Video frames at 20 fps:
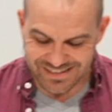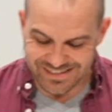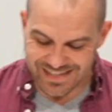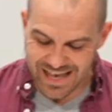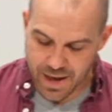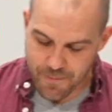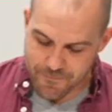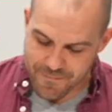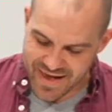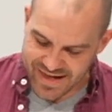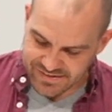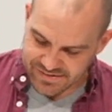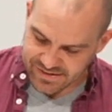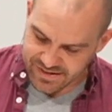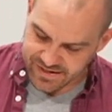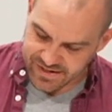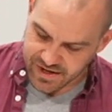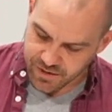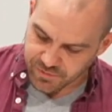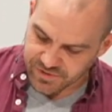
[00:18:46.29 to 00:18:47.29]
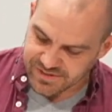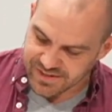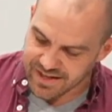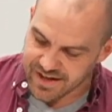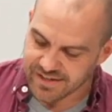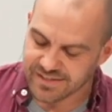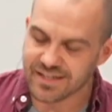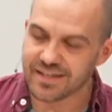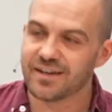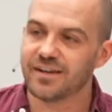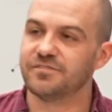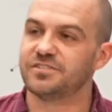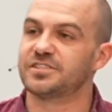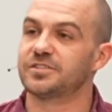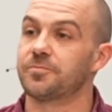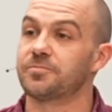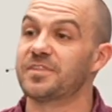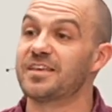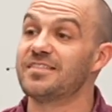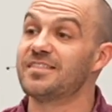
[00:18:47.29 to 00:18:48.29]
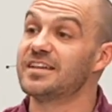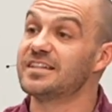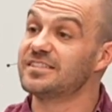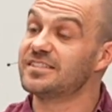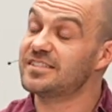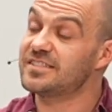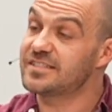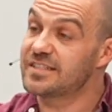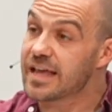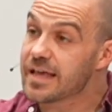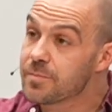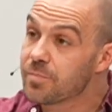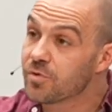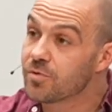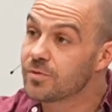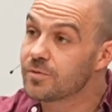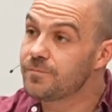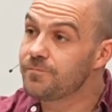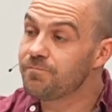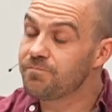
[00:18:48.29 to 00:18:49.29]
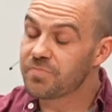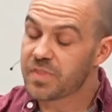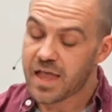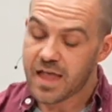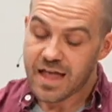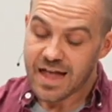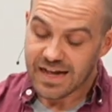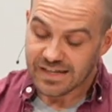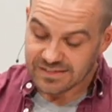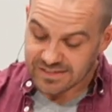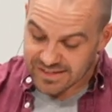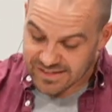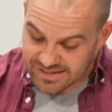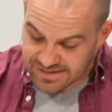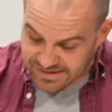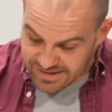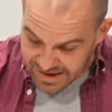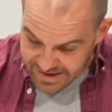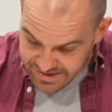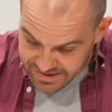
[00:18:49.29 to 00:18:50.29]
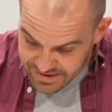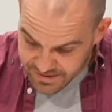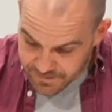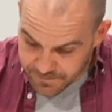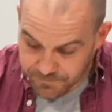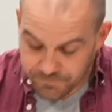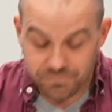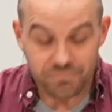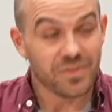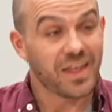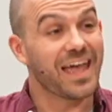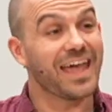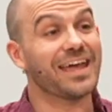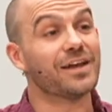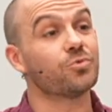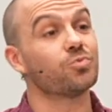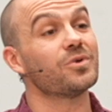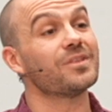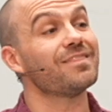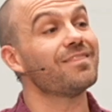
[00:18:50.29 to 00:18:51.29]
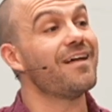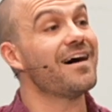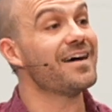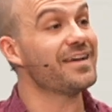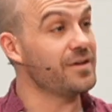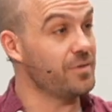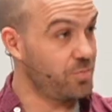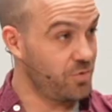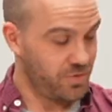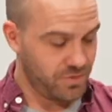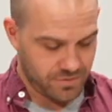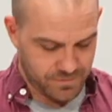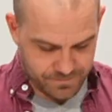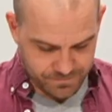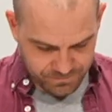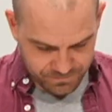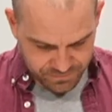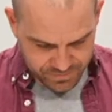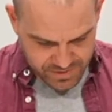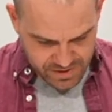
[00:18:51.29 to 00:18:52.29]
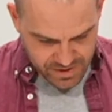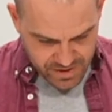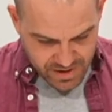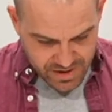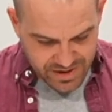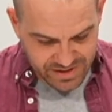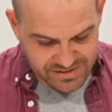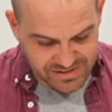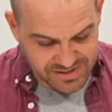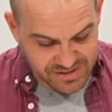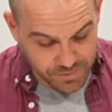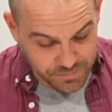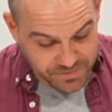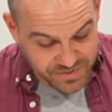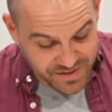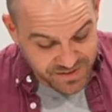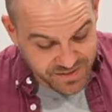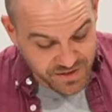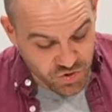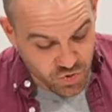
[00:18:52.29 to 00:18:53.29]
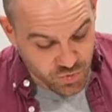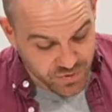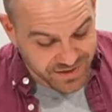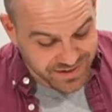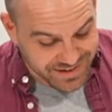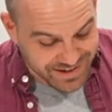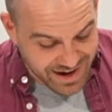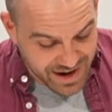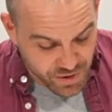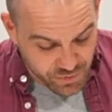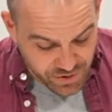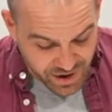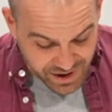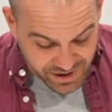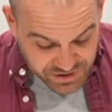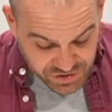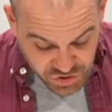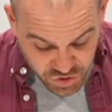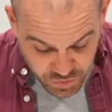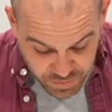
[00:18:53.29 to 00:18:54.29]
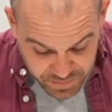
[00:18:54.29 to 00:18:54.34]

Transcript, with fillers: is emet. It carries the idea of something that is stable and steady and reliable. It's something that you can count on to